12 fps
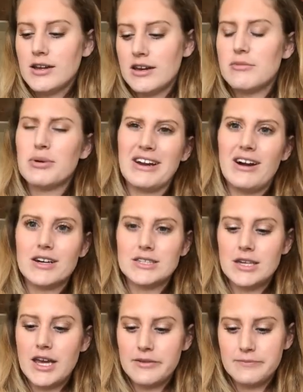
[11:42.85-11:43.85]
It's pretty hot
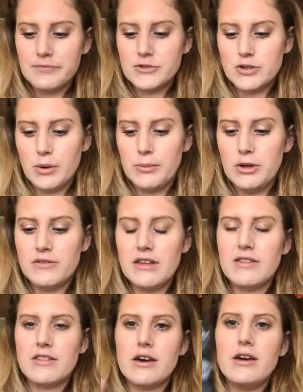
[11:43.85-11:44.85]
today. So I'm
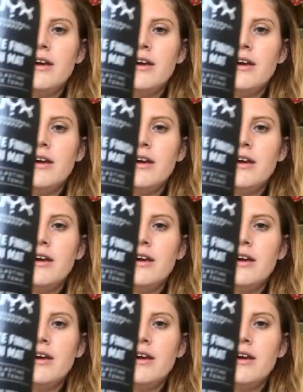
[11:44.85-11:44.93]
using the